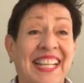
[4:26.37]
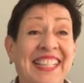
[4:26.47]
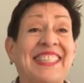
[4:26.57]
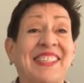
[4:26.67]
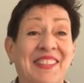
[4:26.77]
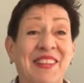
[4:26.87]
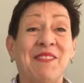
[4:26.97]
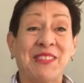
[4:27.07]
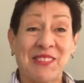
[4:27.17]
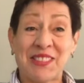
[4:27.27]
So it
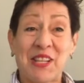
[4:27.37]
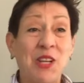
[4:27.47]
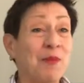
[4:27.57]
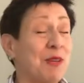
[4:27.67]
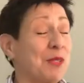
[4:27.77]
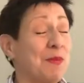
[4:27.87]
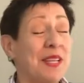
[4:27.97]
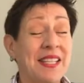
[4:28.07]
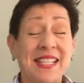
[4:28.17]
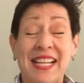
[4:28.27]
was a humorous
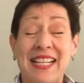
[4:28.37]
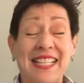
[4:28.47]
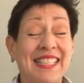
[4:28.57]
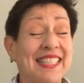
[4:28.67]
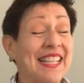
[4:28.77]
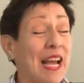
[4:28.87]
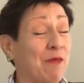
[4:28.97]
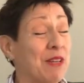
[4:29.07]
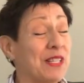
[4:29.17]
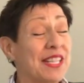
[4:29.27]
piece. I
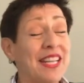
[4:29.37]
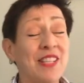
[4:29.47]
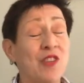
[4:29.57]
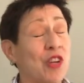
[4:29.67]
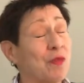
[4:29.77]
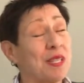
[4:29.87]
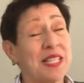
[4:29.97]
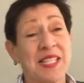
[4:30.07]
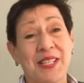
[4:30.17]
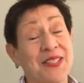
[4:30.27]
will say the gentlemen
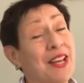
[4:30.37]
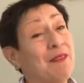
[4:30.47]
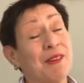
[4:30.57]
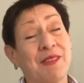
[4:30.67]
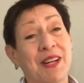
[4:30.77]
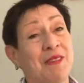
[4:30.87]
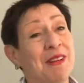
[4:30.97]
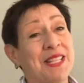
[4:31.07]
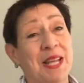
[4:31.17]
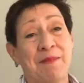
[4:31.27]
still love it when I
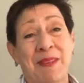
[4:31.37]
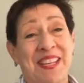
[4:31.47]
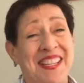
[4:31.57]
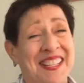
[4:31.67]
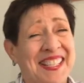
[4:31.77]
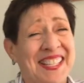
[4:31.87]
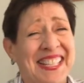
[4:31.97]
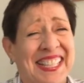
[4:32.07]
read that piece.